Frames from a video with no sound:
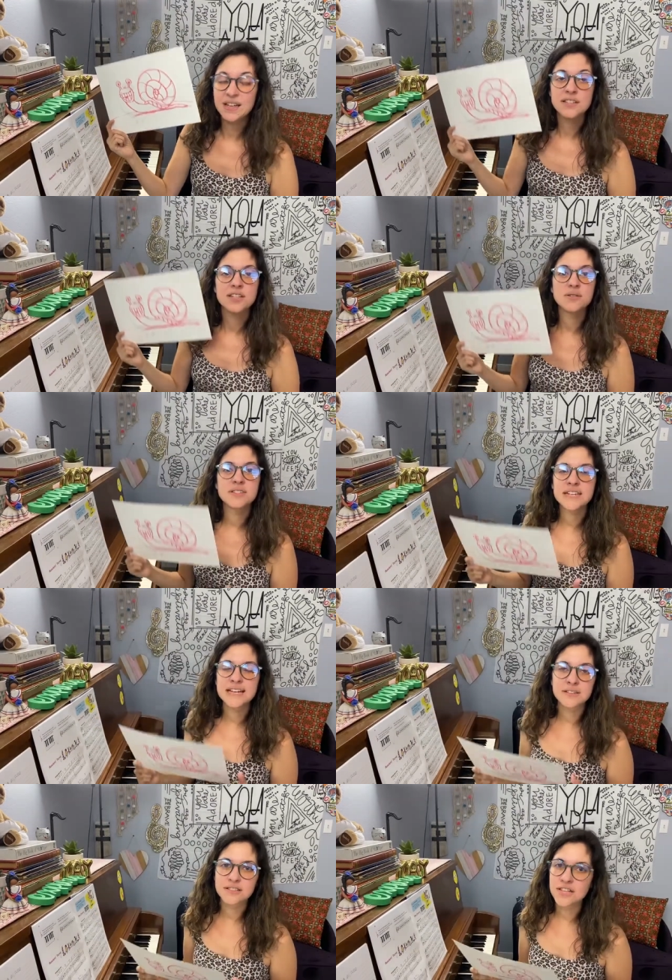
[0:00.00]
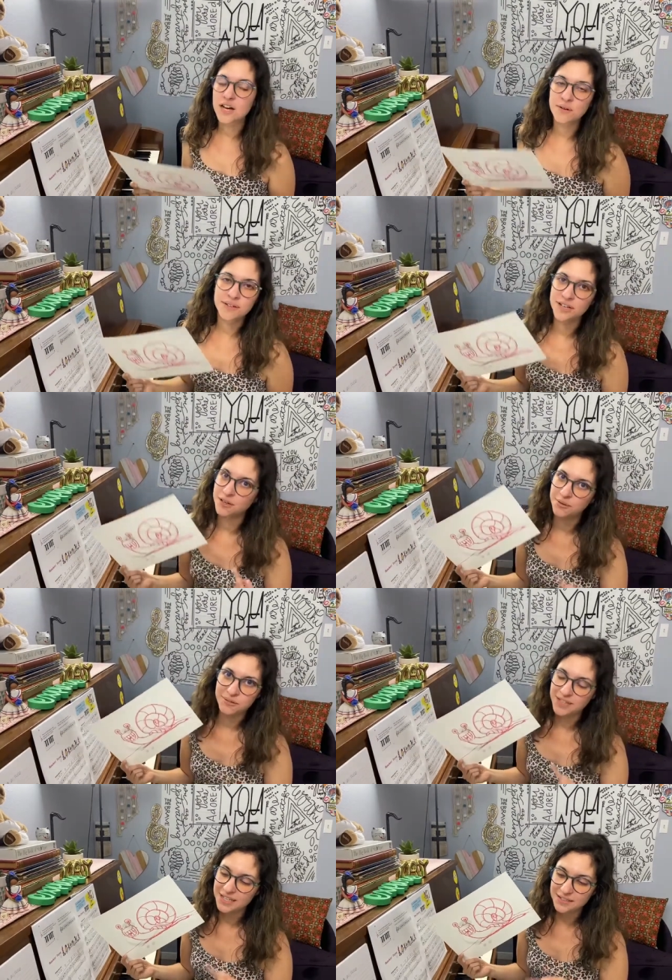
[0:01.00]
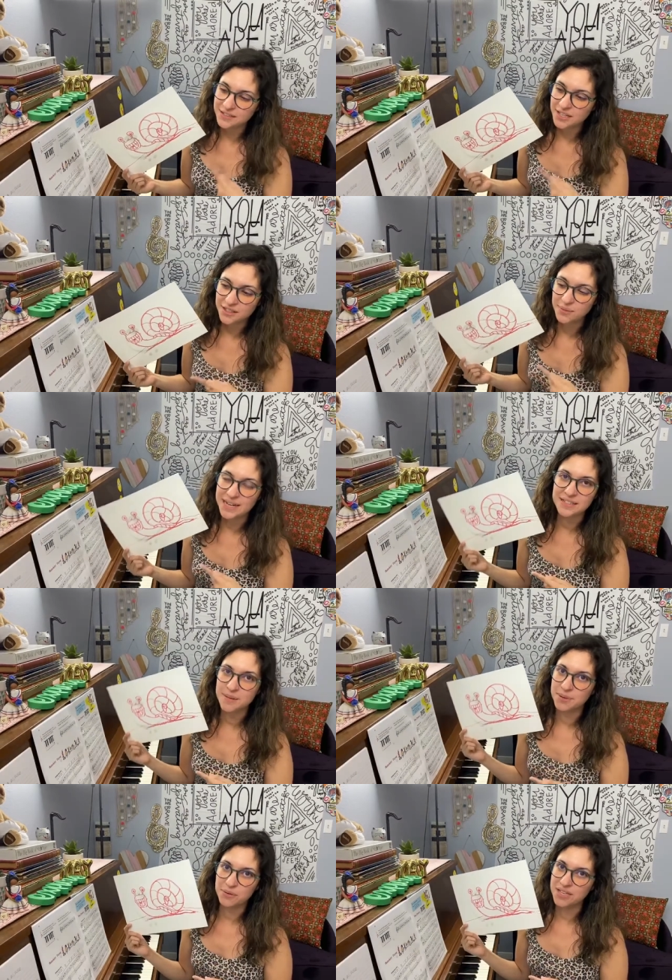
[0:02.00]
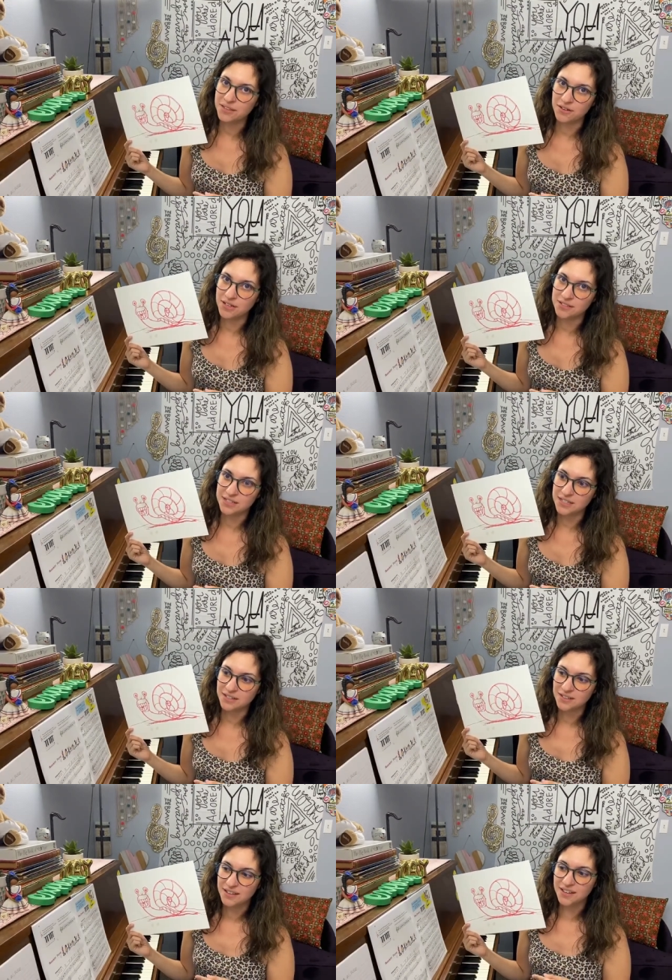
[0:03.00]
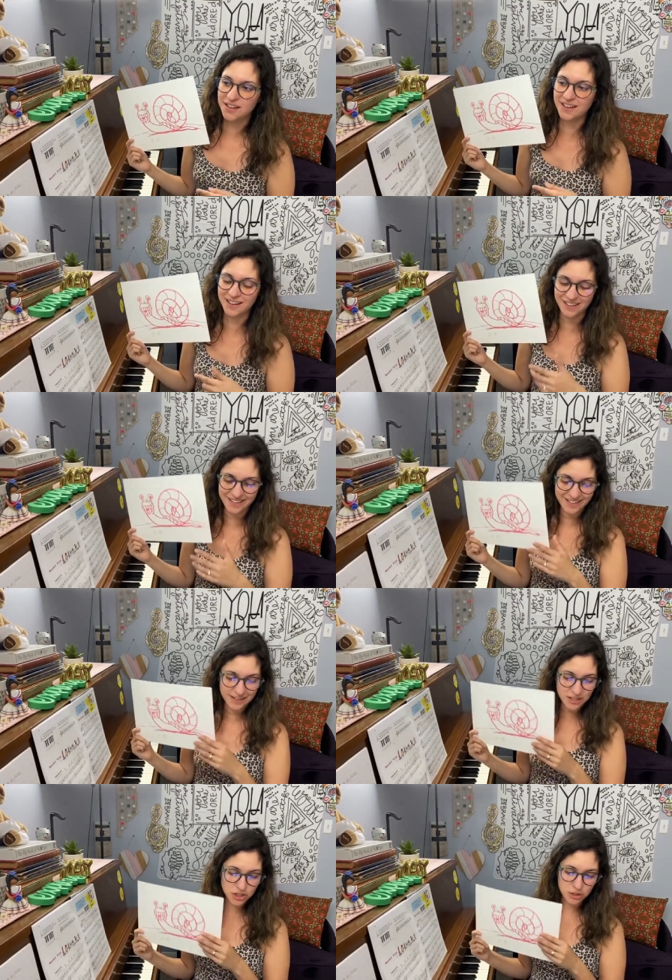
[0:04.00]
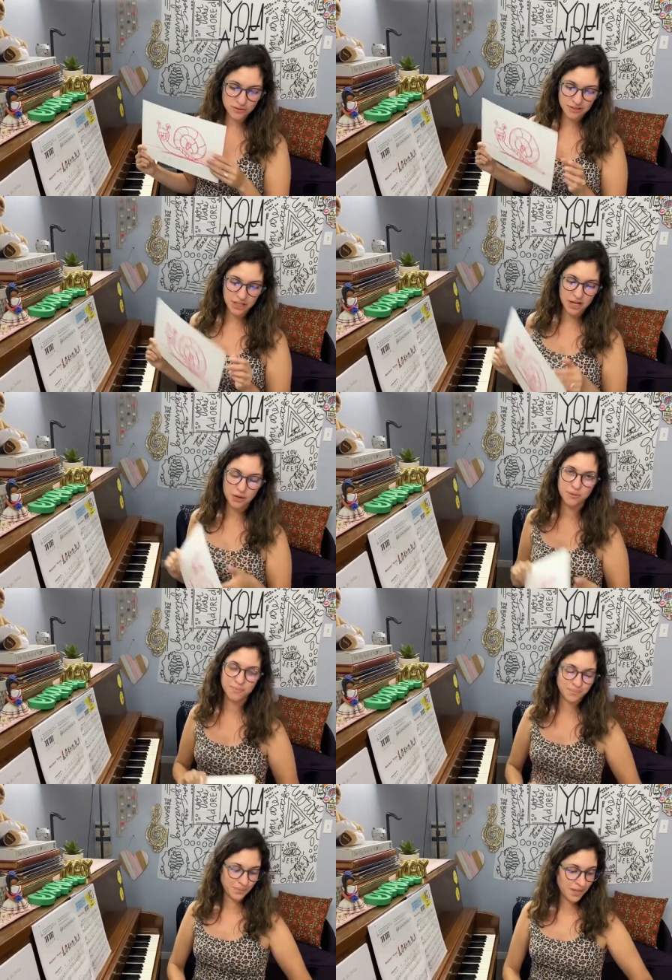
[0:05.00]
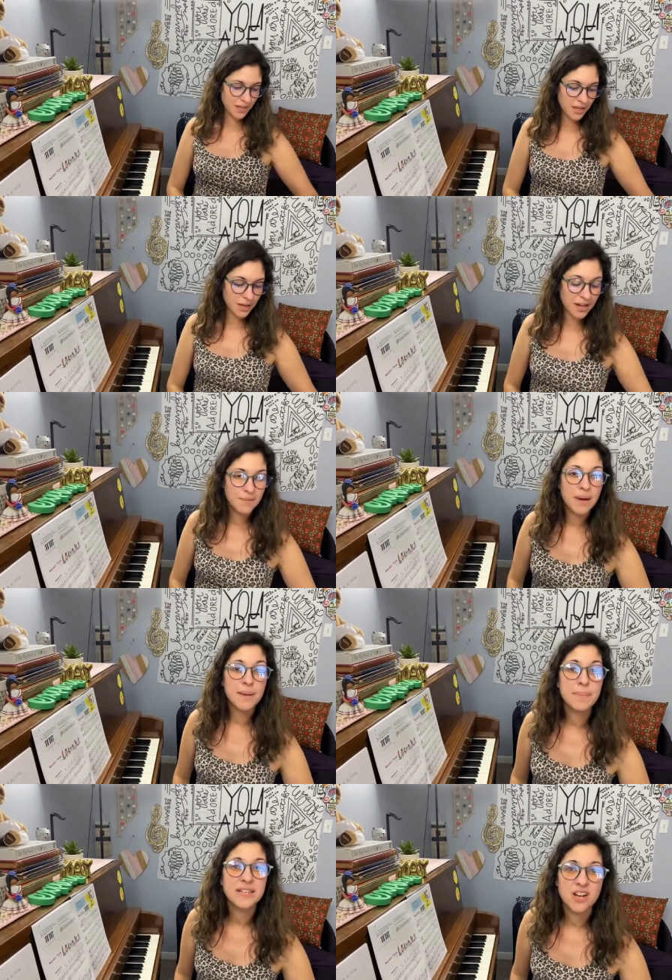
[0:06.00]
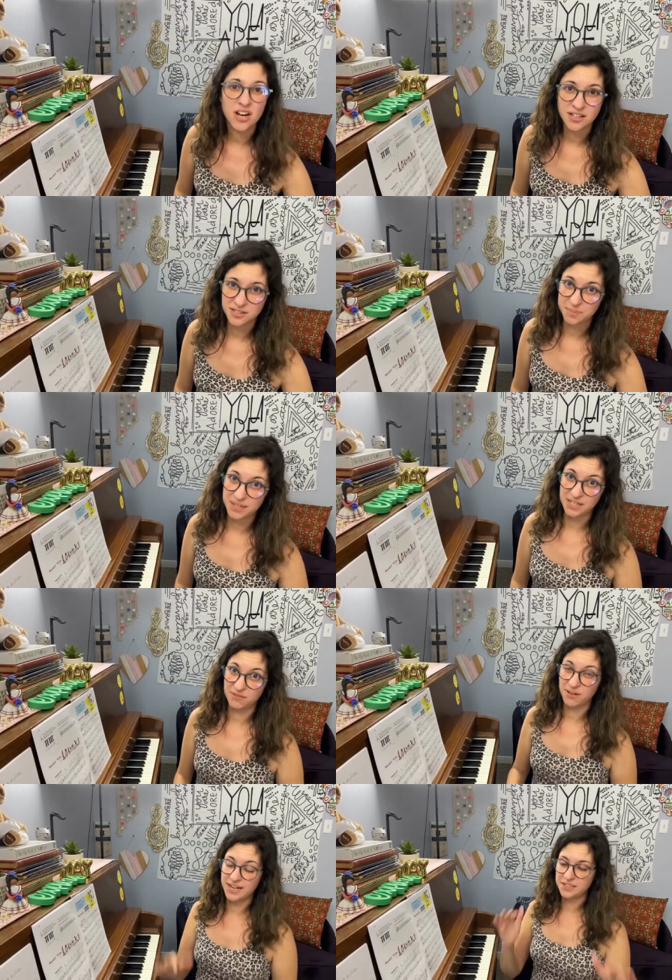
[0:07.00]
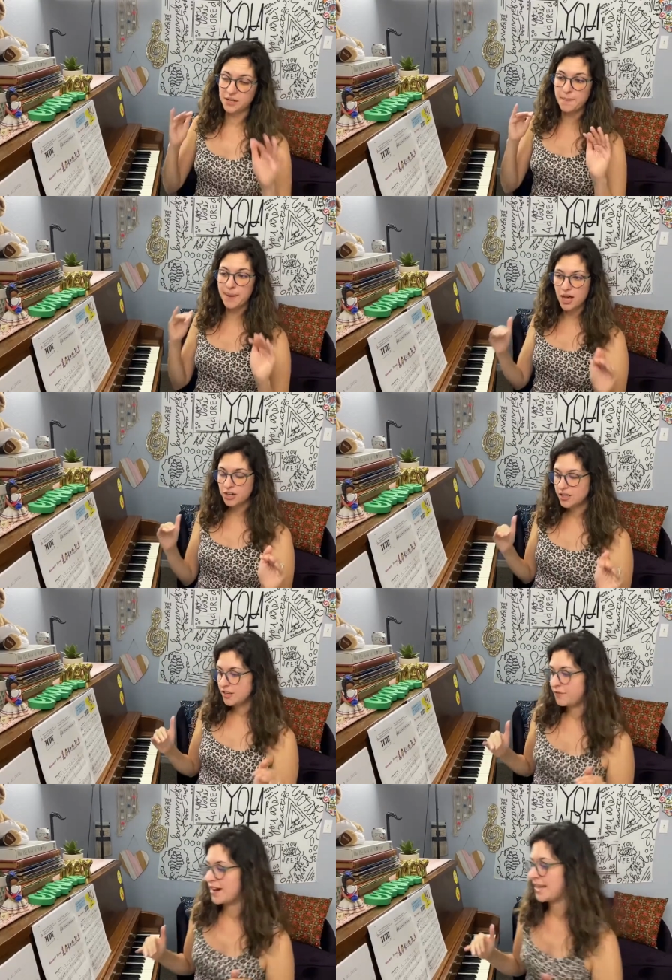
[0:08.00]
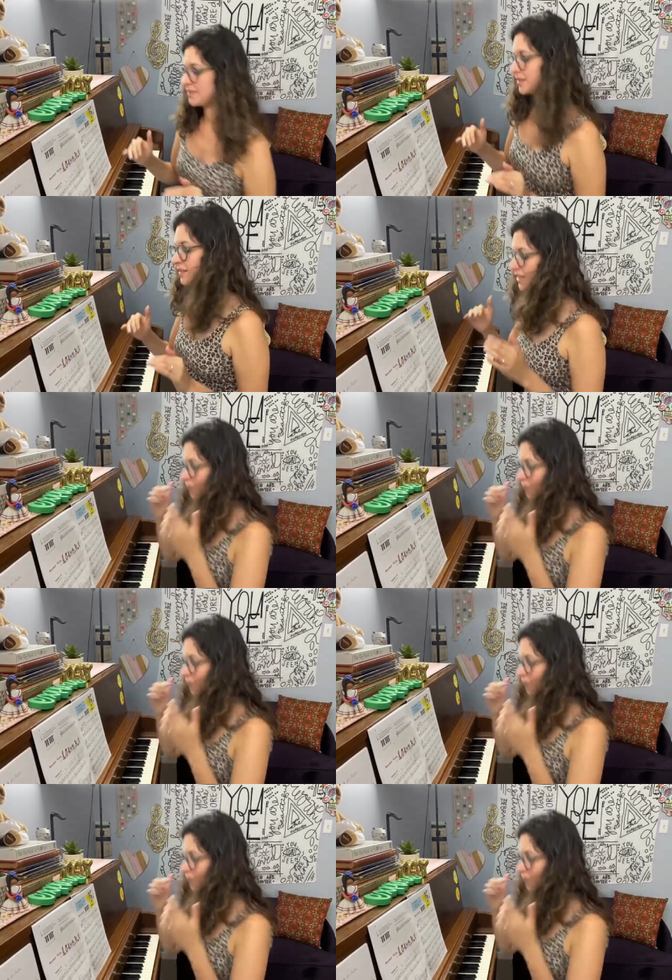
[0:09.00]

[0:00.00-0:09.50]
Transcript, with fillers: So snail slow, no, he's not the right tempo either, is he? Too slow. Puppy dog speed, right? So moderately fast. Let's see